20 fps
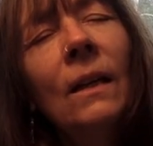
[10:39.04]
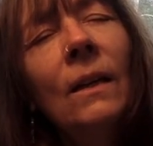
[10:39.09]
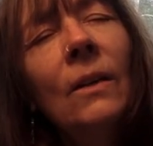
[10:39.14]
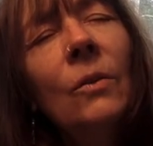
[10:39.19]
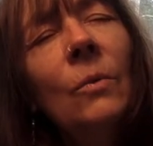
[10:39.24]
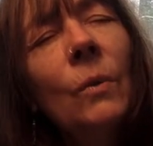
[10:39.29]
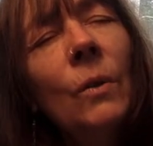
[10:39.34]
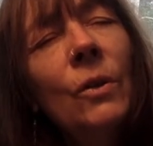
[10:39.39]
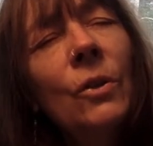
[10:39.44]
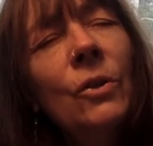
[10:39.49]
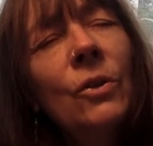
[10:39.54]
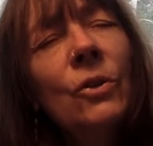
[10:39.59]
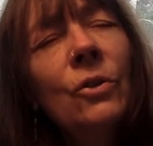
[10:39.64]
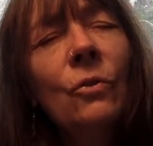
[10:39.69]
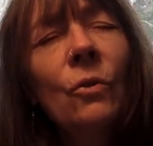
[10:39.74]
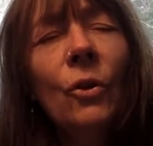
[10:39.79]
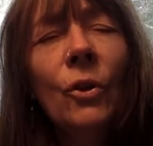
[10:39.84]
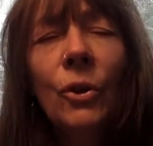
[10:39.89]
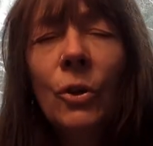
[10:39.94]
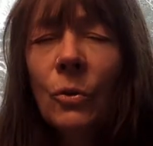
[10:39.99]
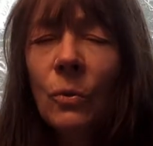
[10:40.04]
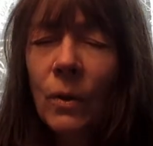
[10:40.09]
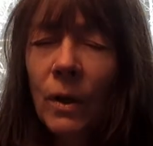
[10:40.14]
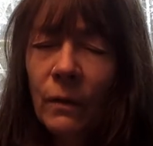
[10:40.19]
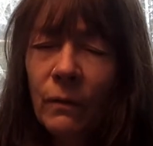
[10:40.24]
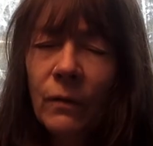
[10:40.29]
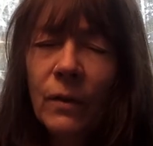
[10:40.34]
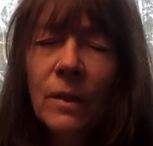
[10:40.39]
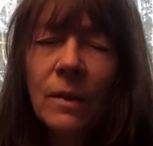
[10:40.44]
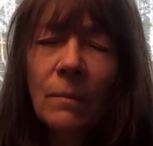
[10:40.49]
It will destroy you
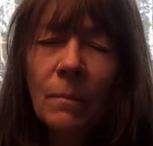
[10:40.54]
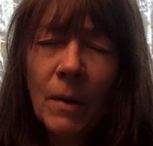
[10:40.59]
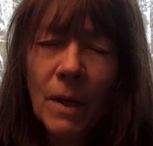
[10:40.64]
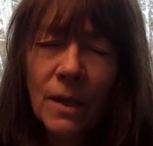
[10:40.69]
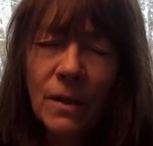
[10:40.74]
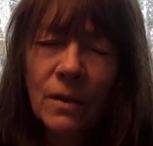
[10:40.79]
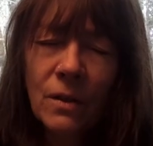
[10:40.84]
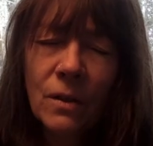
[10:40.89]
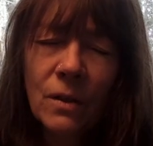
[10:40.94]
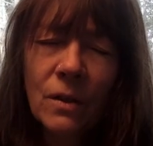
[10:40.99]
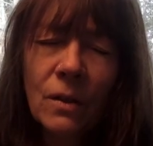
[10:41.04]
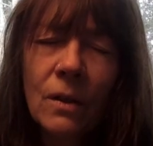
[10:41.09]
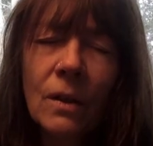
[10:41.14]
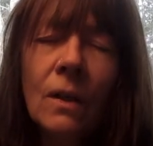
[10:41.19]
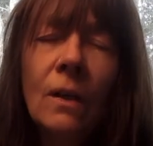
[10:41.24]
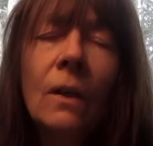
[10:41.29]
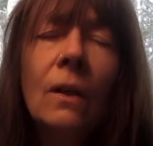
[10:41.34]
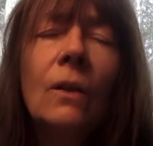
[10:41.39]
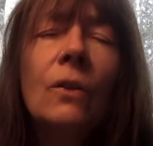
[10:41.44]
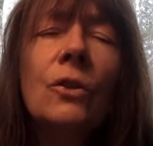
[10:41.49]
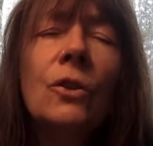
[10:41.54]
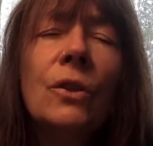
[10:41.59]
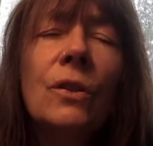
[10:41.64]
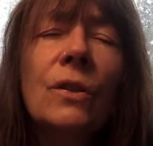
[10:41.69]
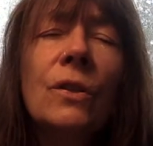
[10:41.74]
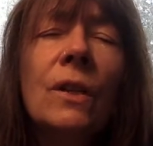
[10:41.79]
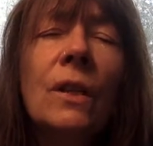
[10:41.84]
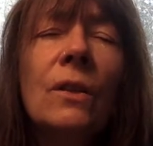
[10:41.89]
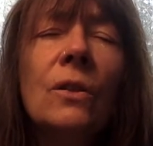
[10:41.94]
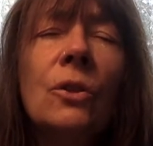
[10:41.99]
if it must,
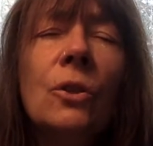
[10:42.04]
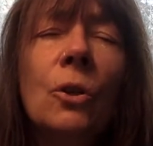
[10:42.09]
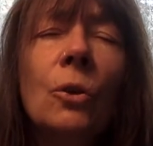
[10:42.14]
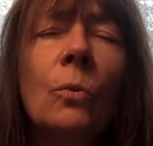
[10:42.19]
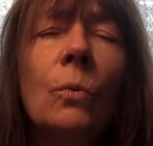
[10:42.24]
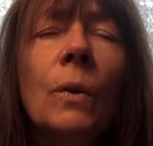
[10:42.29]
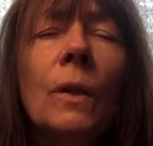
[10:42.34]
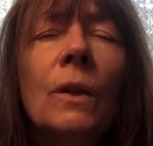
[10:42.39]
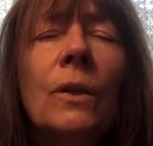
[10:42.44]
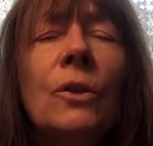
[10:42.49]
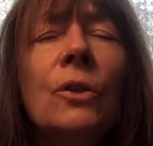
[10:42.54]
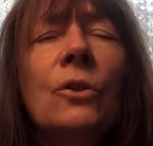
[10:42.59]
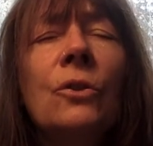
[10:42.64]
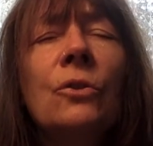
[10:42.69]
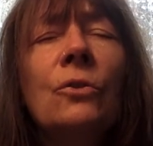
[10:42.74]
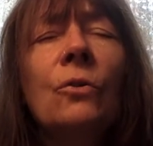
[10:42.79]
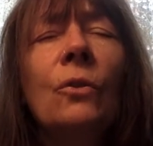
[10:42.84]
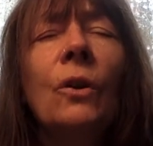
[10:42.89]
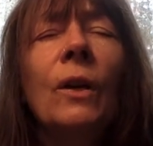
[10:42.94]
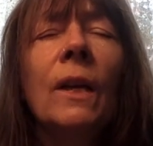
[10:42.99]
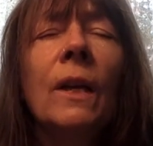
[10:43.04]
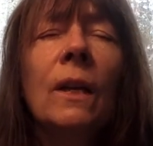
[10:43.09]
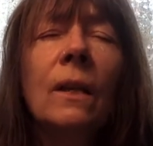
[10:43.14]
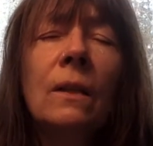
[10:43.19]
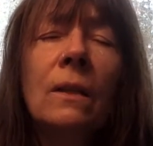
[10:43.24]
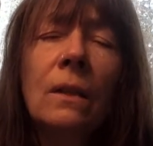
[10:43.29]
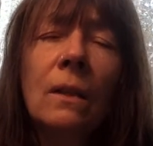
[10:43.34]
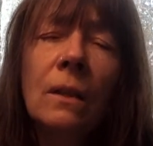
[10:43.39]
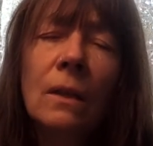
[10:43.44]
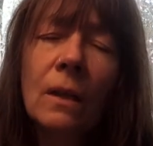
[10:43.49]
just as you will destroy
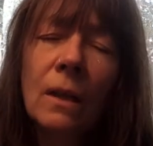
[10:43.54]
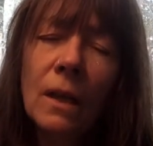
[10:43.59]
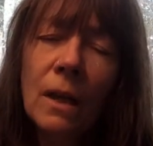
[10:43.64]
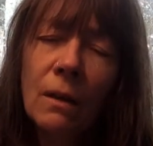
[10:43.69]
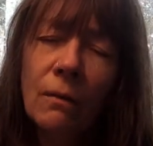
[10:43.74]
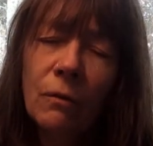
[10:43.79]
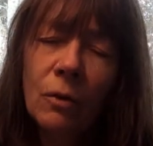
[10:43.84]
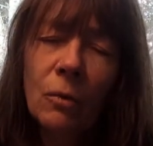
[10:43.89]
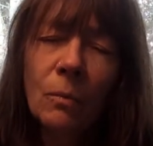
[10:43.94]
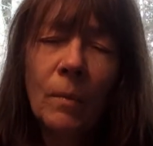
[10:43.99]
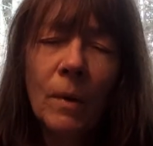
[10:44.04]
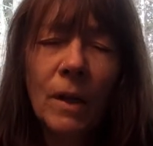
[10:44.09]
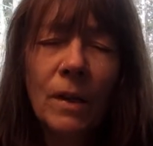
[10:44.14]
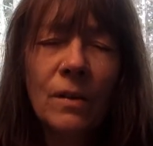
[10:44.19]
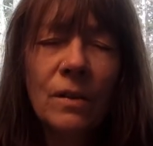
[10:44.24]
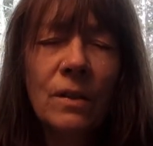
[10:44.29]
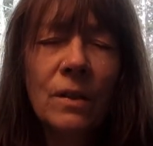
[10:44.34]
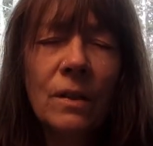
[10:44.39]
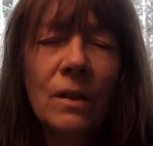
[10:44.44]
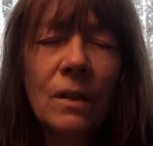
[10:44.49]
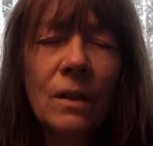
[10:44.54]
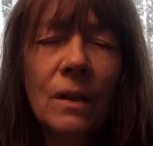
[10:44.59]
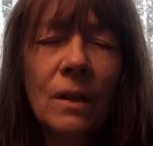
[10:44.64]
it if you must.